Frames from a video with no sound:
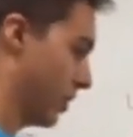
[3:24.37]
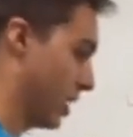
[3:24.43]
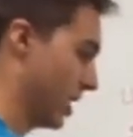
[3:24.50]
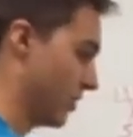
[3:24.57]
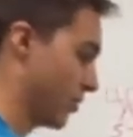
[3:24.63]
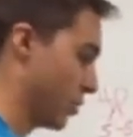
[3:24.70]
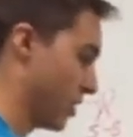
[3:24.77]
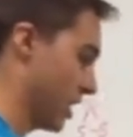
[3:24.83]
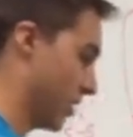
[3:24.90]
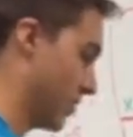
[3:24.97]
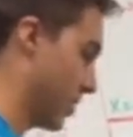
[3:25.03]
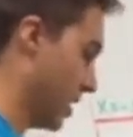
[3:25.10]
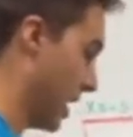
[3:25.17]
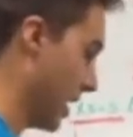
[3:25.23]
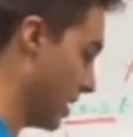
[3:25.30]
to be left with
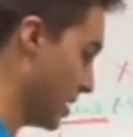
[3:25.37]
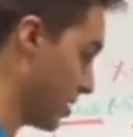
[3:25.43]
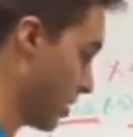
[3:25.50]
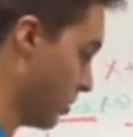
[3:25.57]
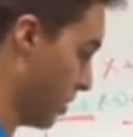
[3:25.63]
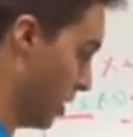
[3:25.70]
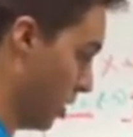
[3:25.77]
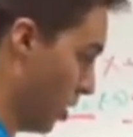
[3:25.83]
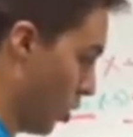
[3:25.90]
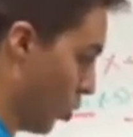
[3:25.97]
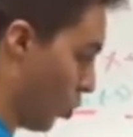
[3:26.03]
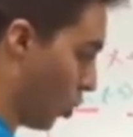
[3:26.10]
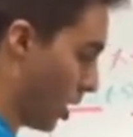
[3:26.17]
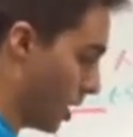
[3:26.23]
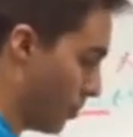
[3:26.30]
after that is going to be
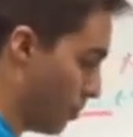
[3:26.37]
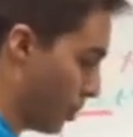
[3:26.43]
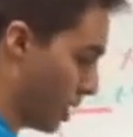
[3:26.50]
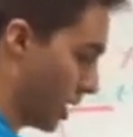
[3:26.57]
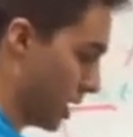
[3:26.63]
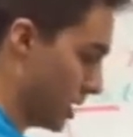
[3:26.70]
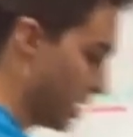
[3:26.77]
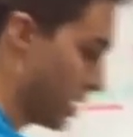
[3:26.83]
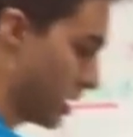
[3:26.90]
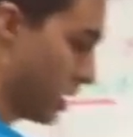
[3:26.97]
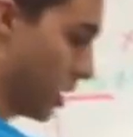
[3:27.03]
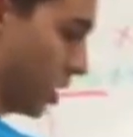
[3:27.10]
1 plus